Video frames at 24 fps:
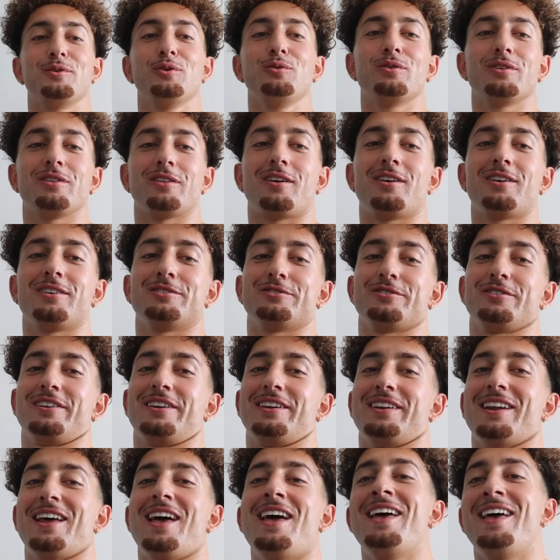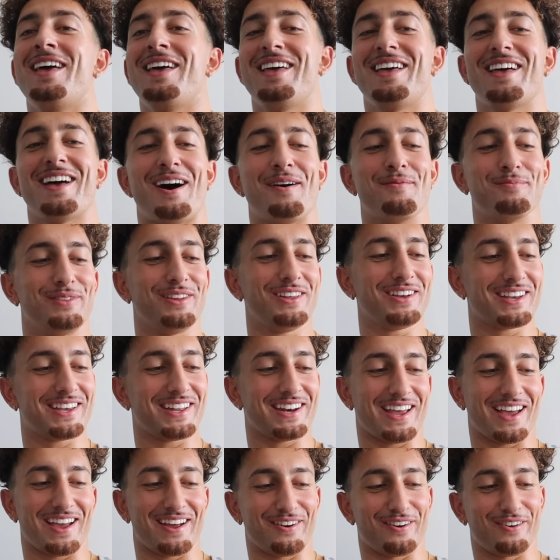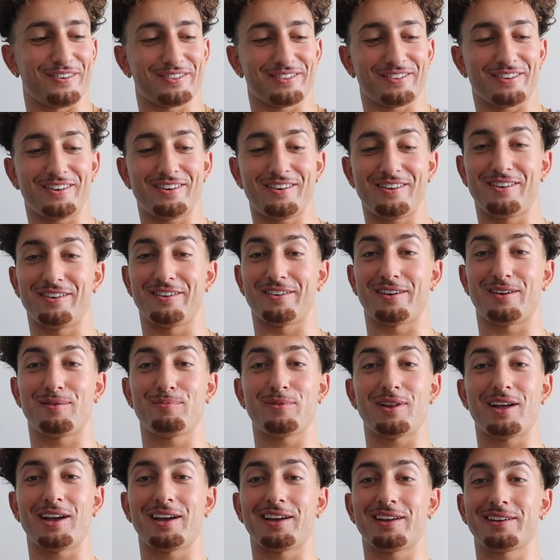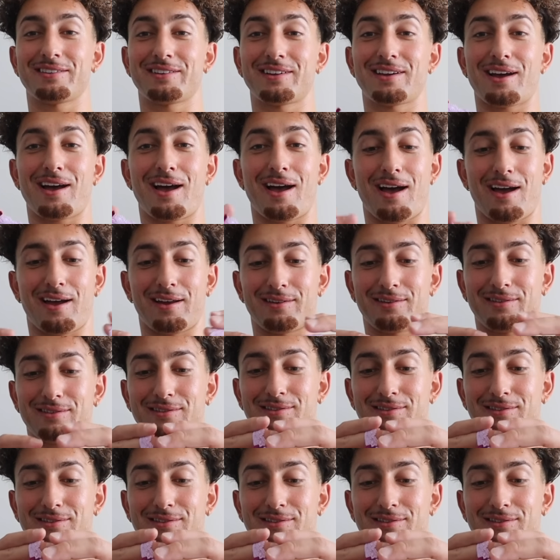doing laundry and I'm looking at her thong and I'm like, God